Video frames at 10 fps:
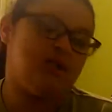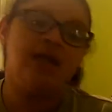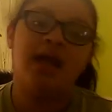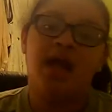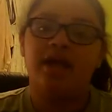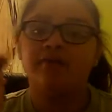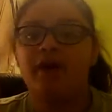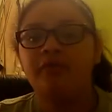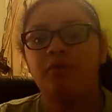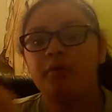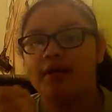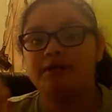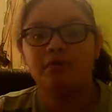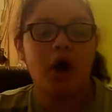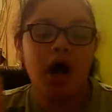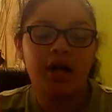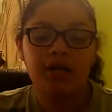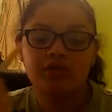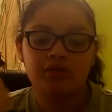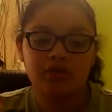And you'll have to waste
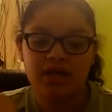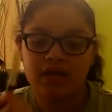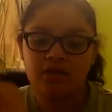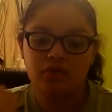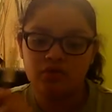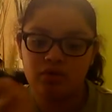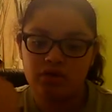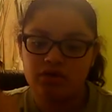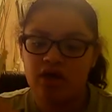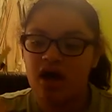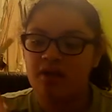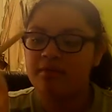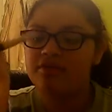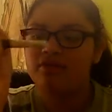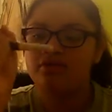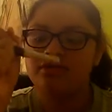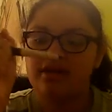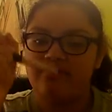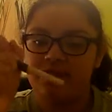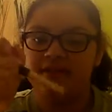product or like do on top because you'll just
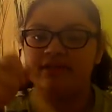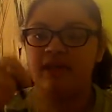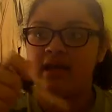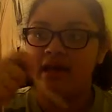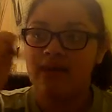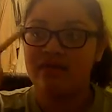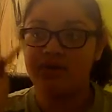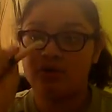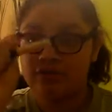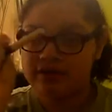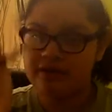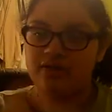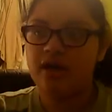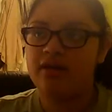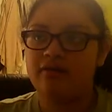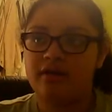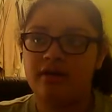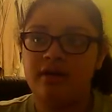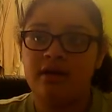have this and then the crease color and then